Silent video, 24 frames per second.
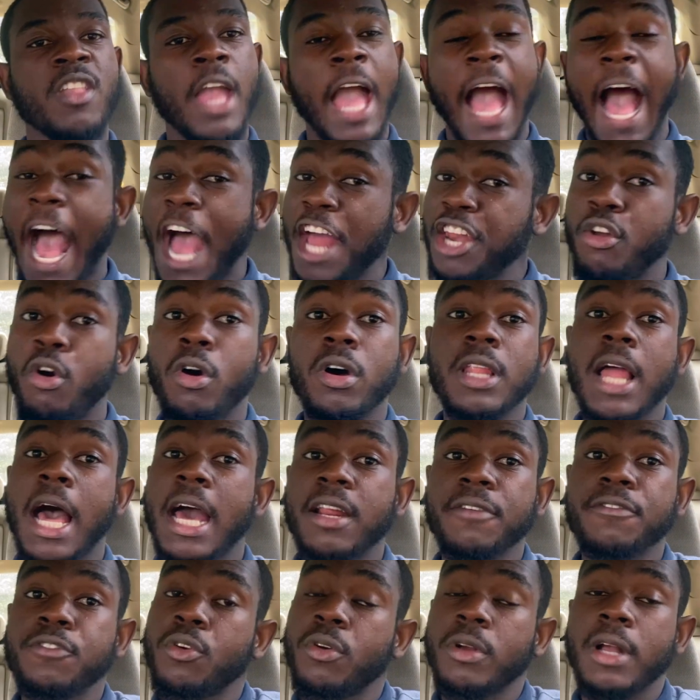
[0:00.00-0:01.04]
I know a
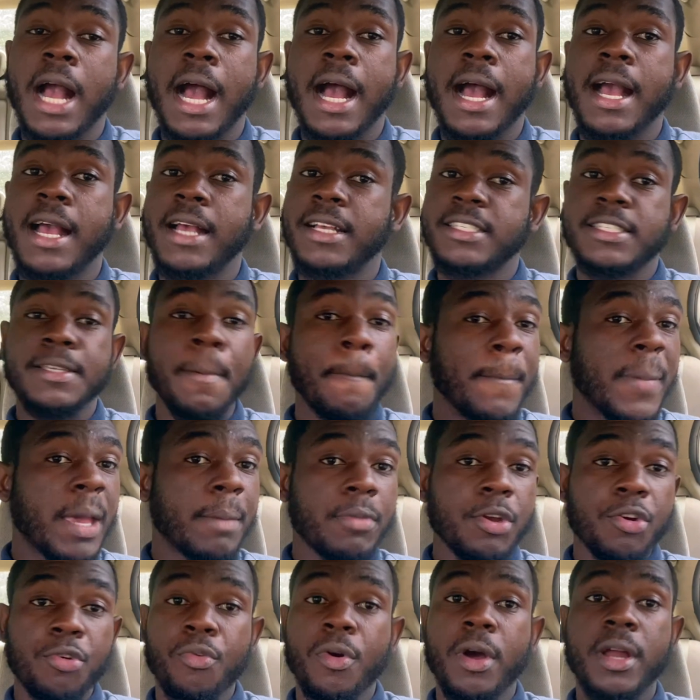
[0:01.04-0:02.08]
lot of you guys may
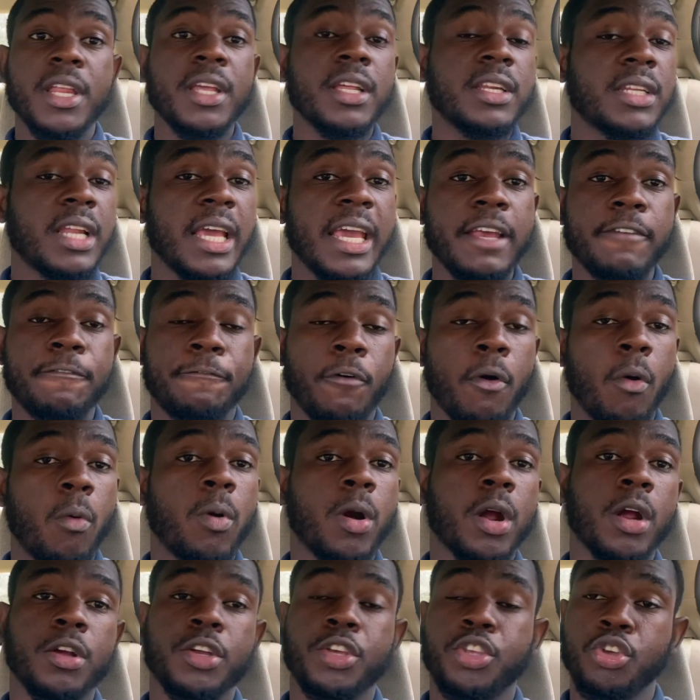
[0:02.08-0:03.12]
be running late for
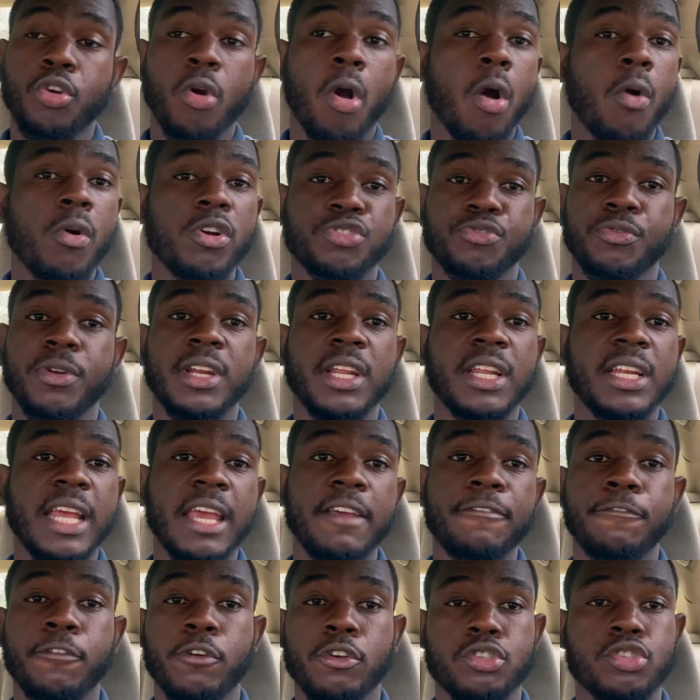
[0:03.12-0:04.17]
work. You're always running
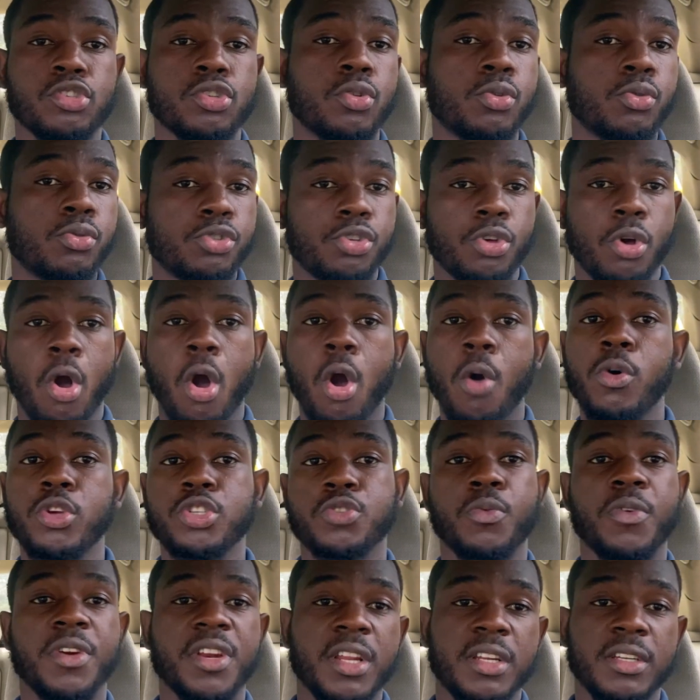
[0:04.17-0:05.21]
late for school. You're always
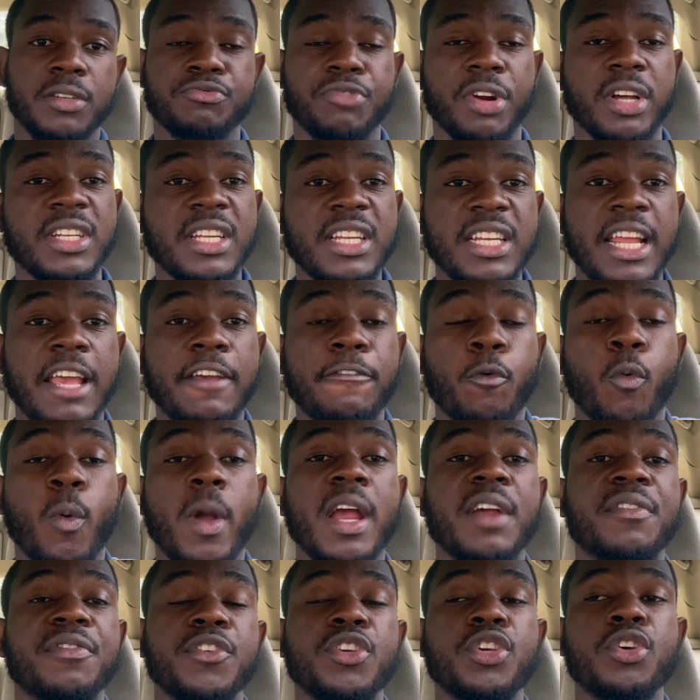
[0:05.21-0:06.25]
running late
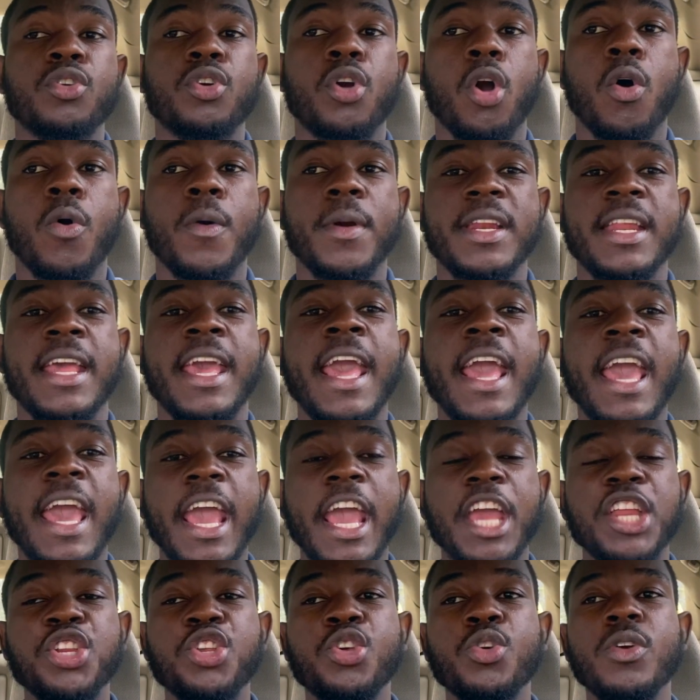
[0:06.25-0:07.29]
wherever you're going,
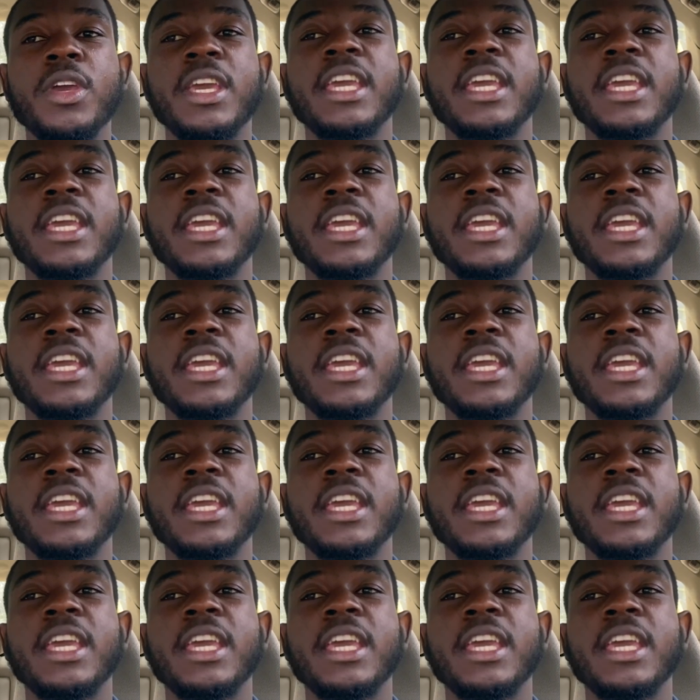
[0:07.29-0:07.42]
and you